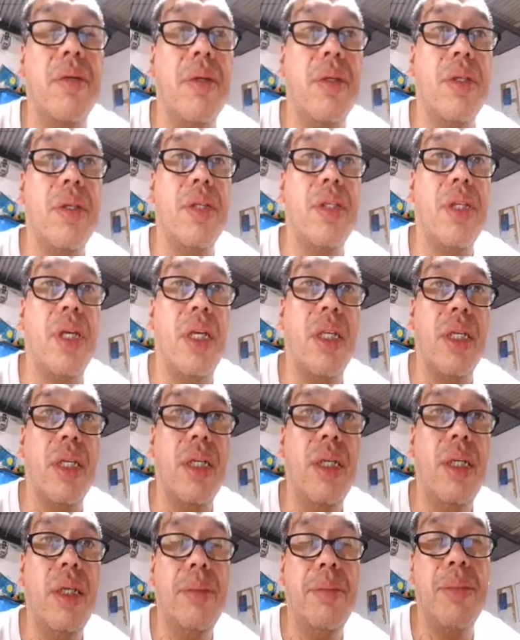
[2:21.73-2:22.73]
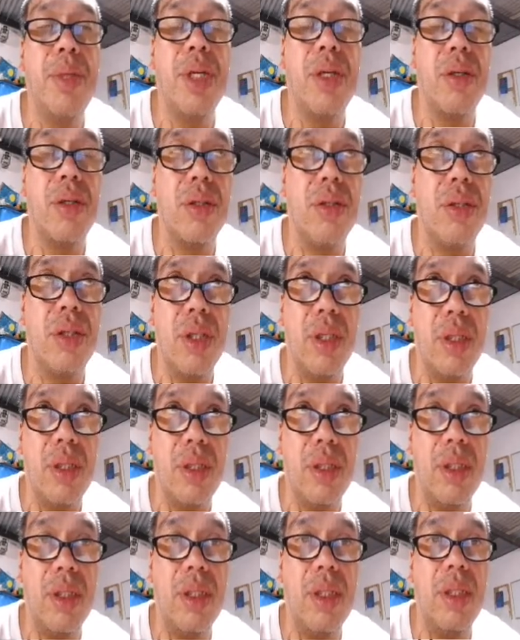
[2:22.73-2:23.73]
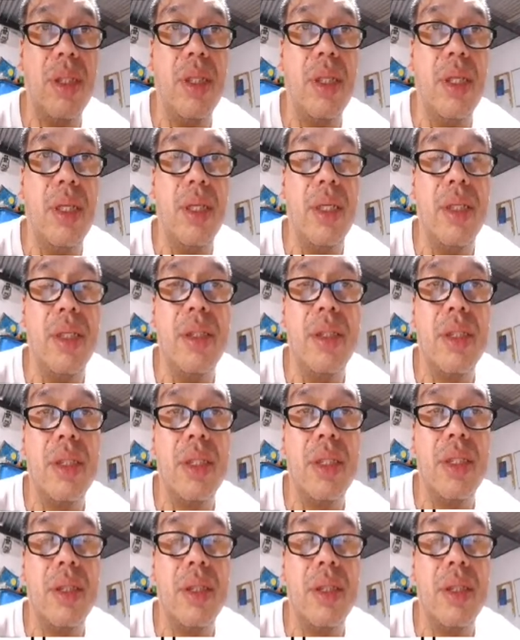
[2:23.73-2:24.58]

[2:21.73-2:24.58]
thinner because it is